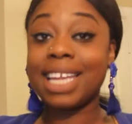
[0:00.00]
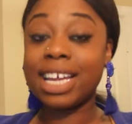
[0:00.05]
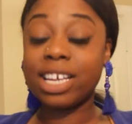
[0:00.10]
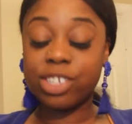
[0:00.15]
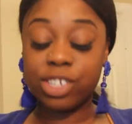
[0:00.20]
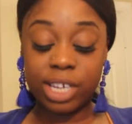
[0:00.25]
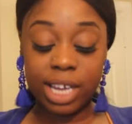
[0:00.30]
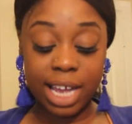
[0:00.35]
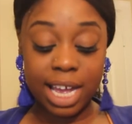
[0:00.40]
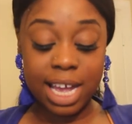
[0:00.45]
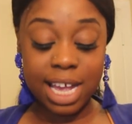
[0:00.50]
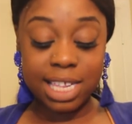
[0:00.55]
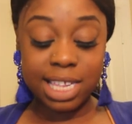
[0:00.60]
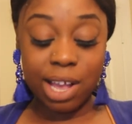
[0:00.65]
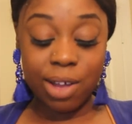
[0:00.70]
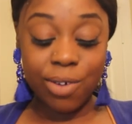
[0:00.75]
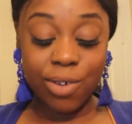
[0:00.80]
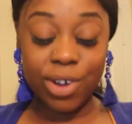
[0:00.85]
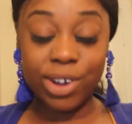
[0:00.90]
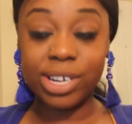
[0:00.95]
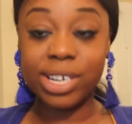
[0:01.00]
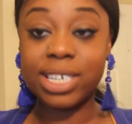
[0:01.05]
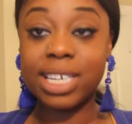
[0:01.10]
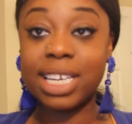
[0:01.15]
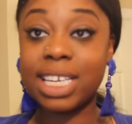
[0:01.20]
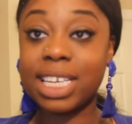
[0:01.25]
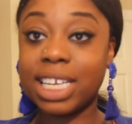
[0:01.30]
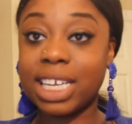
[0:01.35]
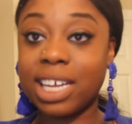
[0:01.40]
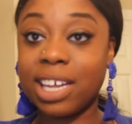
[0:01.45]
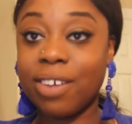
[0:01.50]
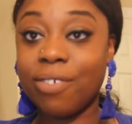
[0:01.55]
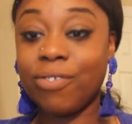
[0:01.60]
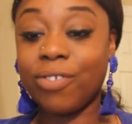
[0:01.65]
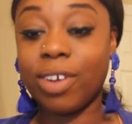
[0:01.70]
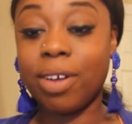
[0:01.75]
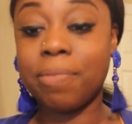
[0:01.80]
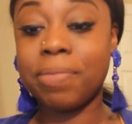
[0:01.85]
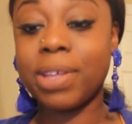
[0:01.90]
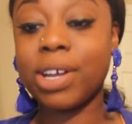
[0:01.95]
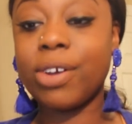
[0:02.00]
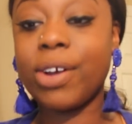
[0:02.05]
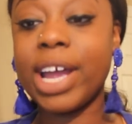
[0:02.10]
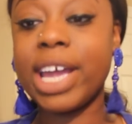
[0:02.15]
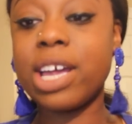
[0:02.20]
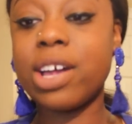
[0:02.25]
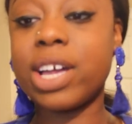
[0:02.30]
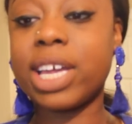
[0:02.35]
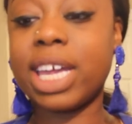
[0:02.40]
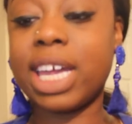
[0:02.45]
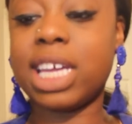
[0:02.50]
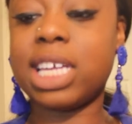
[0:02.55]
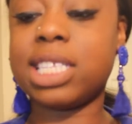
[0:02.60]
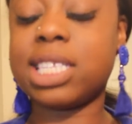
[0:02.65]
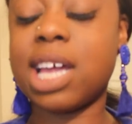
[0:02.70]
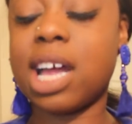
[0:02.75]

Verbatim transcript: Next, you guys, I ordered again from the crayon case.